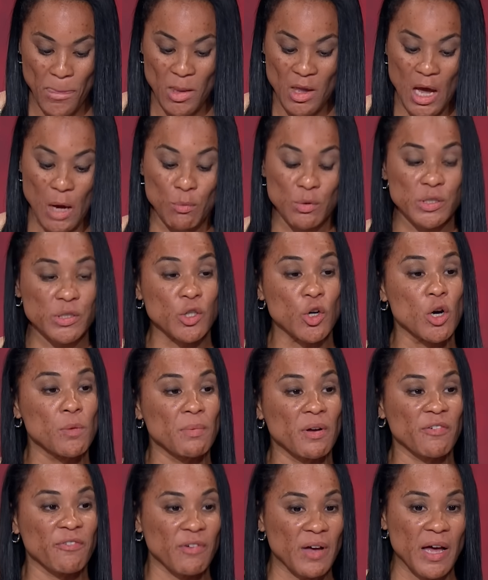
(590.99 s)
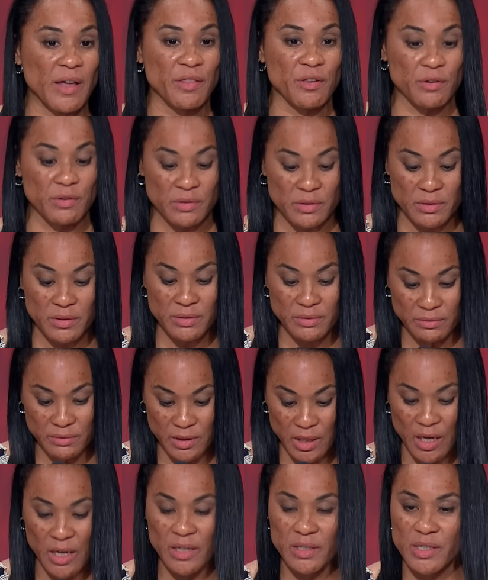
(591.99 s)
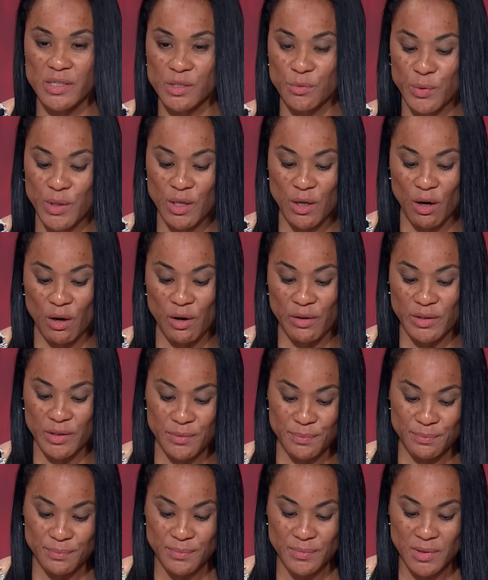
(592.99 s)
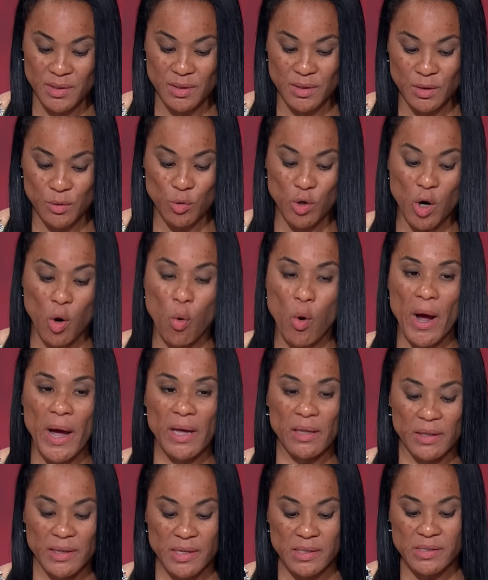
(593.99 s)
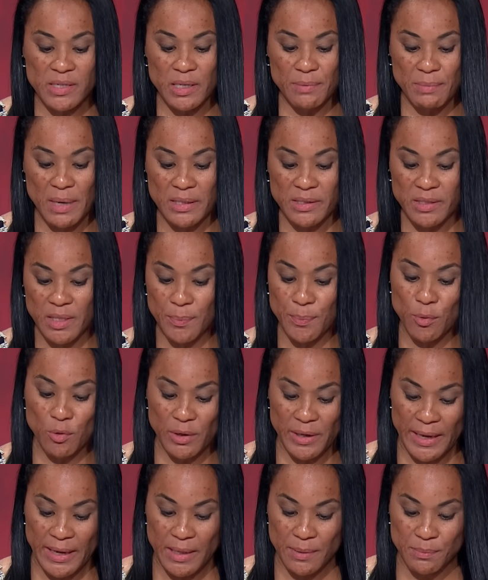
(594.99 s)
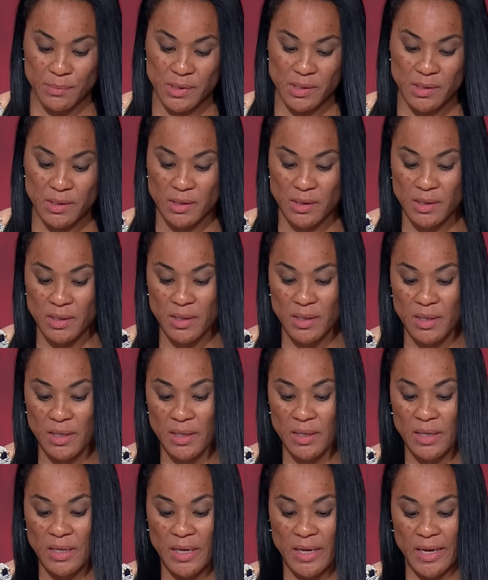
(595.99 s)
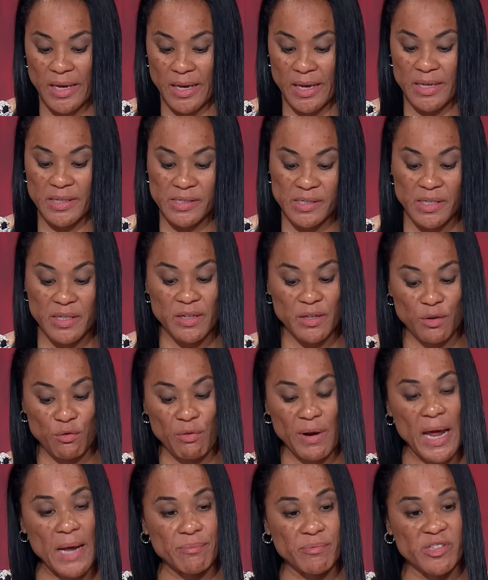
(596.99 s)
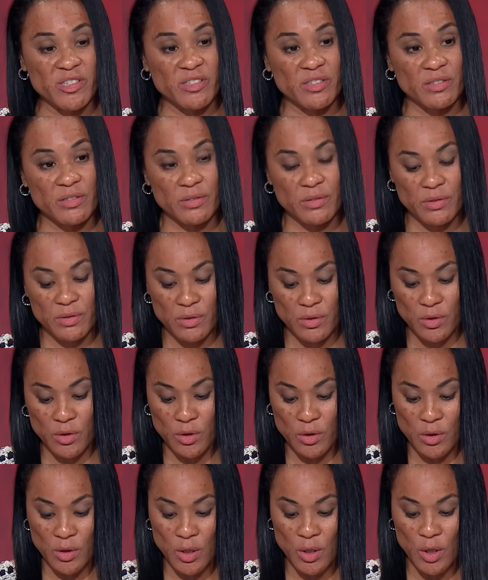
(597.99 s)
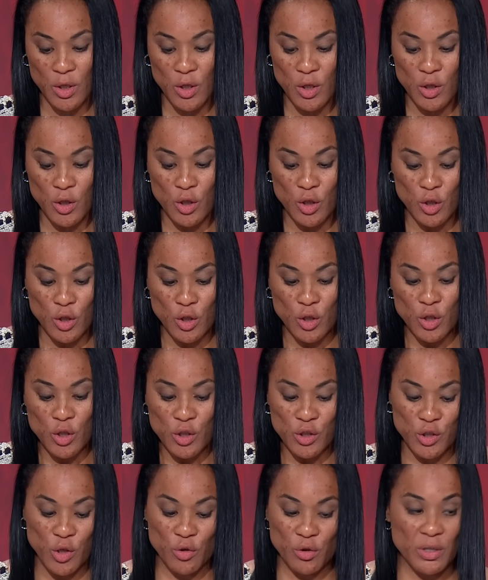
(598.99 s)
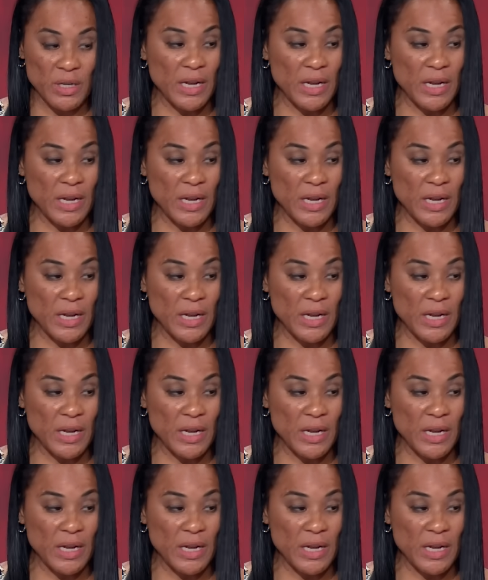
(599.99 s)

I was told my father, Cut as we called him, would quietly attend my Temple games and sit in the Raptors so to